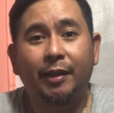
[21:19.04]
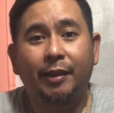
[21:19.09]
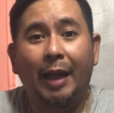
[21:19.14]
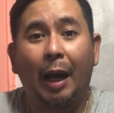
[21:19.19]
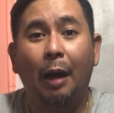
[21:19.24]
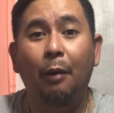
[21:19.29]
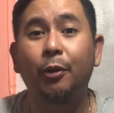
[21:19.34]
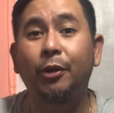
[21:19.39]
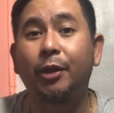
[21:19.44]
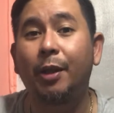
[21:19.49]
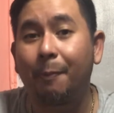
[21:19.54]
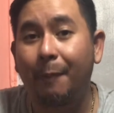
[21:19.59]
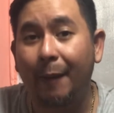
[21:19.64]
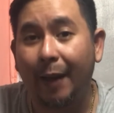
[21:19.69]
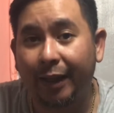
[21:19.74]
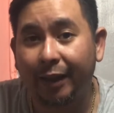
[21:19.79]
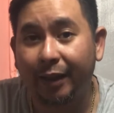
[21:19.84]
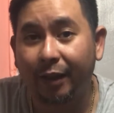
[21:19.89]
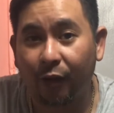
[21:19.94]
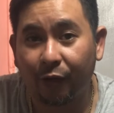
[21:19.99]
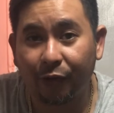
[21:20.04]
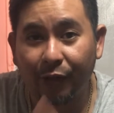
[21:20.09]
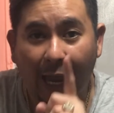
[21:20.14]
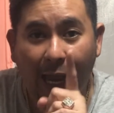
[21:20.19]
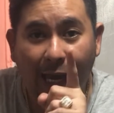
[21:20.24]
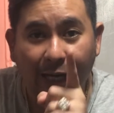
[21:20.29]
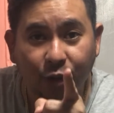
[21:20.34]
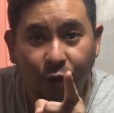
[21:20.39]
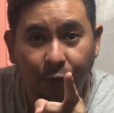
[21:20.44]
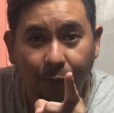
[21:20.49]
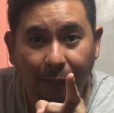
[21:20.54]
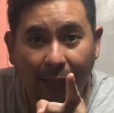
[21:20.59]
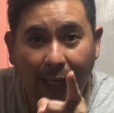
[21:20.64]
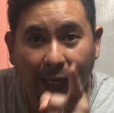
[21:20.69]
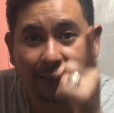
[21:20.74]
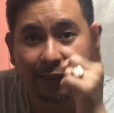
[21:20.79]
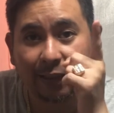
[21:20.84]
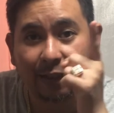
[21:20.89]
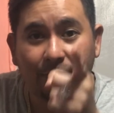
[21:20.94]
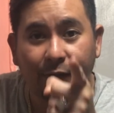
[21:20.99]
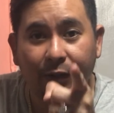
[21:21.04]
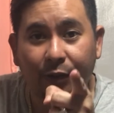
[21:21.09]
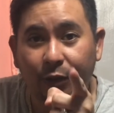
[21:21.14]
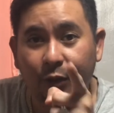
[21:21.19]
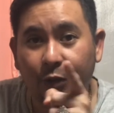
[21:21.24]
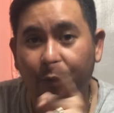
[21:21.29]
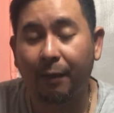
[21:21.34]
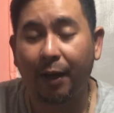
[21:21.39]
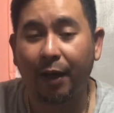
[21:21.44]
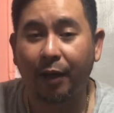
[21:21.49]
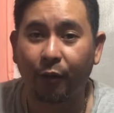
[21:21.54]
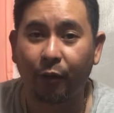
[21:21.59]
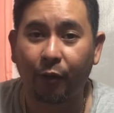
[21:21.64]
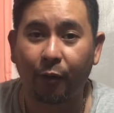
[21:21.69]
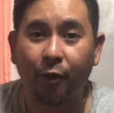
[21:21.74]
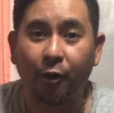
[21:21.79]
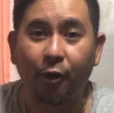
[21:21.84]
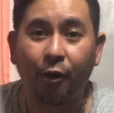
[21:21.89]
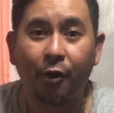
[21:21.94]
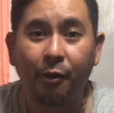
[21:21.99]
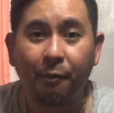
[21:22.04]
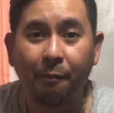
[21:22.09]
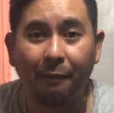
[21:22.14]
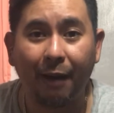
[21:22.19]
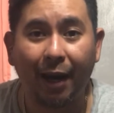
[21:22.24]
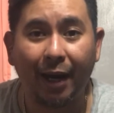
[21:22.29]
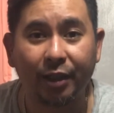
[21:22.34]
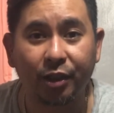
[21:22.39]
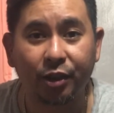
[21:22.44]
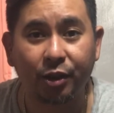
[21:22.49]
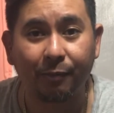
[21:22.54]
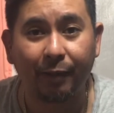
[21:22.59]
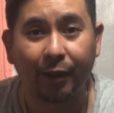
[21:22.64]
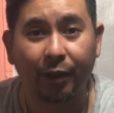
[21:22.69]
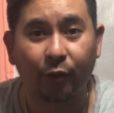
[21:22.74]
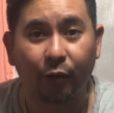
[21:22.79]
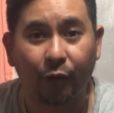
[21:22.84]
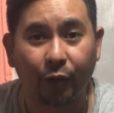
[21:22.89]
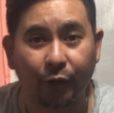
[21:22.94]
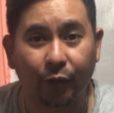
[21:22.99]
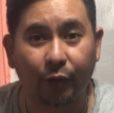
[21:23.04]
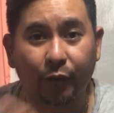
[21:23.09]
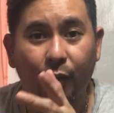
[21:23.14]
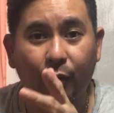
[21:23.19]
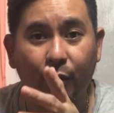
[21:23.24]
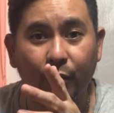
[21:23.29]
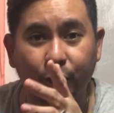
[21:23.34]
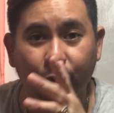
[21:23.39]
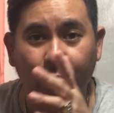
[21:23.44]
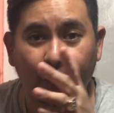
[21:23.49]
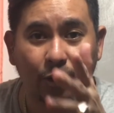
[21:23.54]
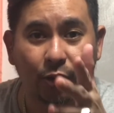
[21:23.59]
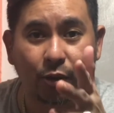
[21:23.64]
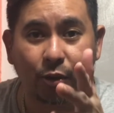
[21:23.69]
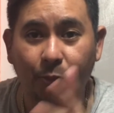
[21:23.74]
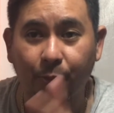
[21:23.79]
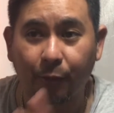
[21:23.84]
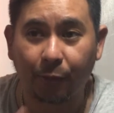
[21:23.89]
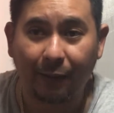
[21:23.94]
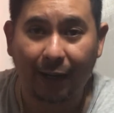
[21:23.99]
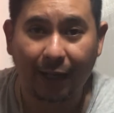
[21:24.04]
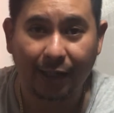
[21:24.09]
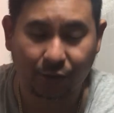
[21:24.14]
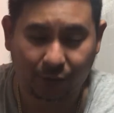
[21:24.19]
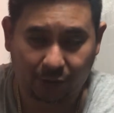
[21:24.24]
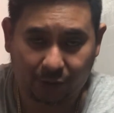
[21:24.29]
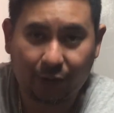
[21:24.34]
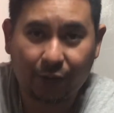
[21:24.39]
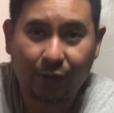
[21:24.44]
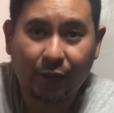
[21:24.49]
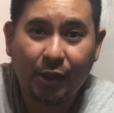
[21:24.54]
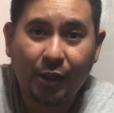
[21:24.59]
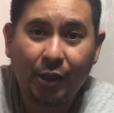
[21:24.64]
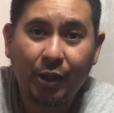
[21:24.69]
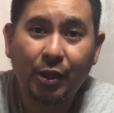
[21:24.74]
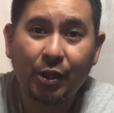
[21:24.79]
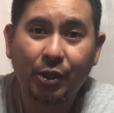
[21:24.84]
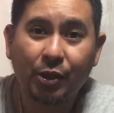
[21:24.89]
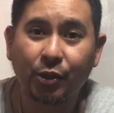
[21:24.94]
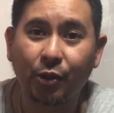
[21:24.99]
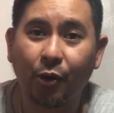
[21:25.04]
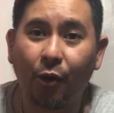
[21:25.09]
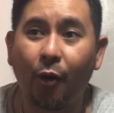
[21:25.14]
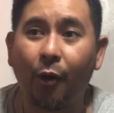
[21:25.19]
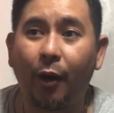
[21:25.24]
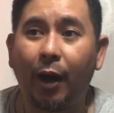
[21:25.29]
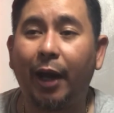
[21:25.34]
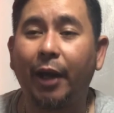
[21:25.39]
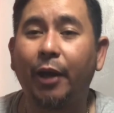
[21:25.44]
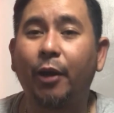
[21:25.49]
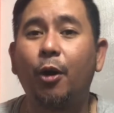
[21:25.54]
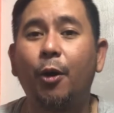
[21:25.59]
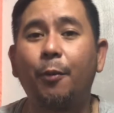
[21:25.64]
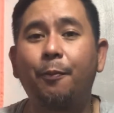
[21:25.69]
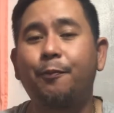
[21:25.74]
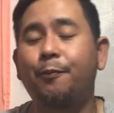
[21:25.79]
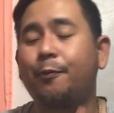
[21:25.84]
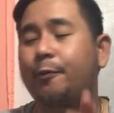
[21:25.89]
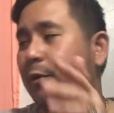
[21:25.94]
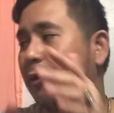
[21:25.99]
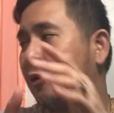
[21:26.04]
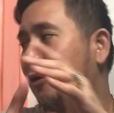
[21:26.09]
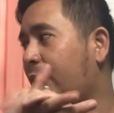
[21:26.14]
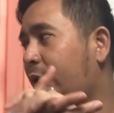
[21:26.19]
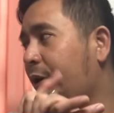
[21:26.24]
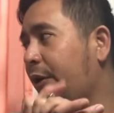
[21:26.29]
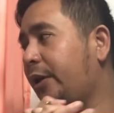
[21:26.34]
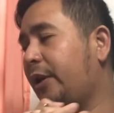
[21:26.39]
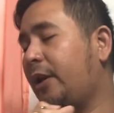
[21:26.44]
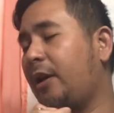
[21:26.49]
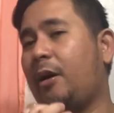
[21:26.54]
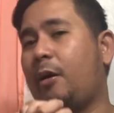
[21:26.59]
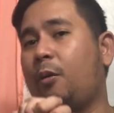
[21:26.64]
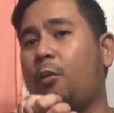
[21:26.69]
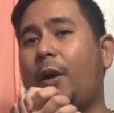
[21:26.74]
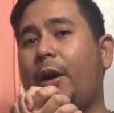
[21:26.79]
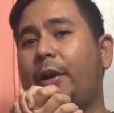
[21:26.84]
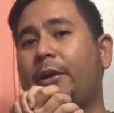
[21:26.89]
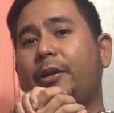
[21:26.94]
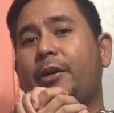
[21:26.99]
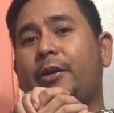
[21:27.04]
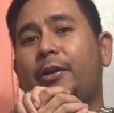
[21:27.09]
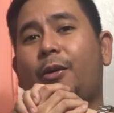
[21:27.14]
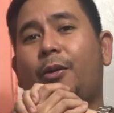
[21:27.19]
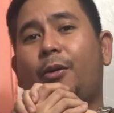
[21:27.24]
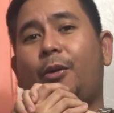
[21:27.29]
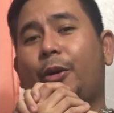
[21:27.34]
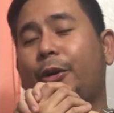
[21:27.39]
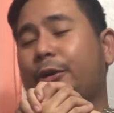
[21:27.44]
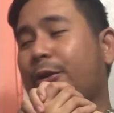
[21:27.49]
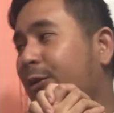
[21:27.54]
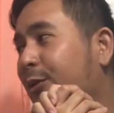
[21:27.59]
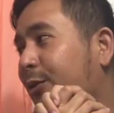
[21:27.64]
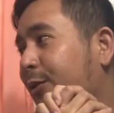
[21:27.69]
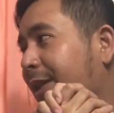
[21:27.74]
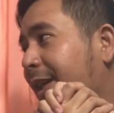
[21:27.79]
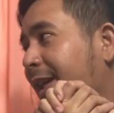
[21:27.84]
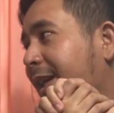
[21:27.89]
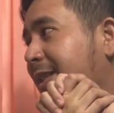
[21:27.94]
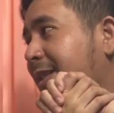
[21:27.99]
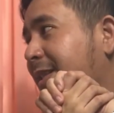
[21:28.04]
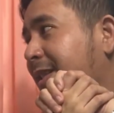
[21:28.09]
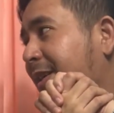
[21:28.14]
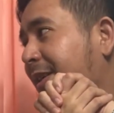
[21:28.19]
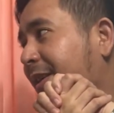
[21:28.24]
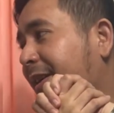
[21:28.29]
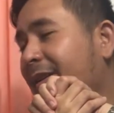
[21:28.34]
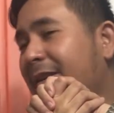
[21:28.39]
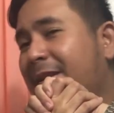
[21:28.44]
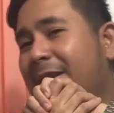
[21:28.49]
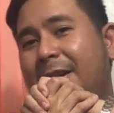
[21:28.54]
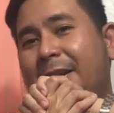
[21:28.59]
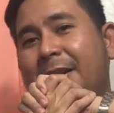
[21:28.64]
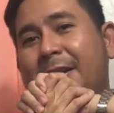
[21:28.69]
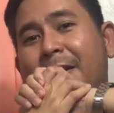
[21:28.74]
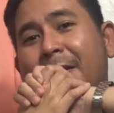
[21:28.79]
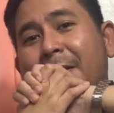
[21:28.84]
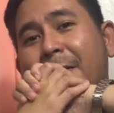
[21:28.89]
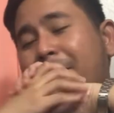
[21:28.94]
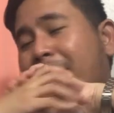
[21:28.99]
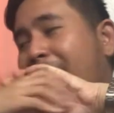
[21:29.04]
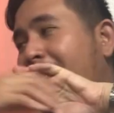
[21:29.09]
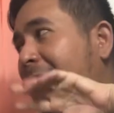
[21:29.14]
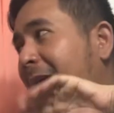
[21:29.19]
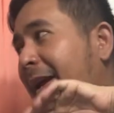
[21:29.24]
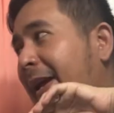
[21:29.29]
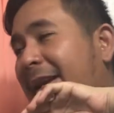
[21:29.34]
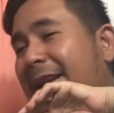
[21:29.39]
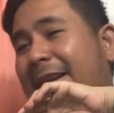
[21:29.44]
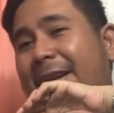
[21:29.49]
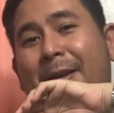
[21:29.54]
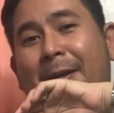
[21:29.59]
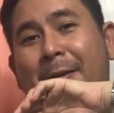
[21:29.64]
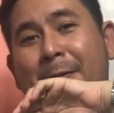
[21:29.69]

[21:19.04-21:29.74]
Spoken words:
that would depend on the action plan given to you by your management or your coach or your supervisor. So I hope you learned one or two things here. My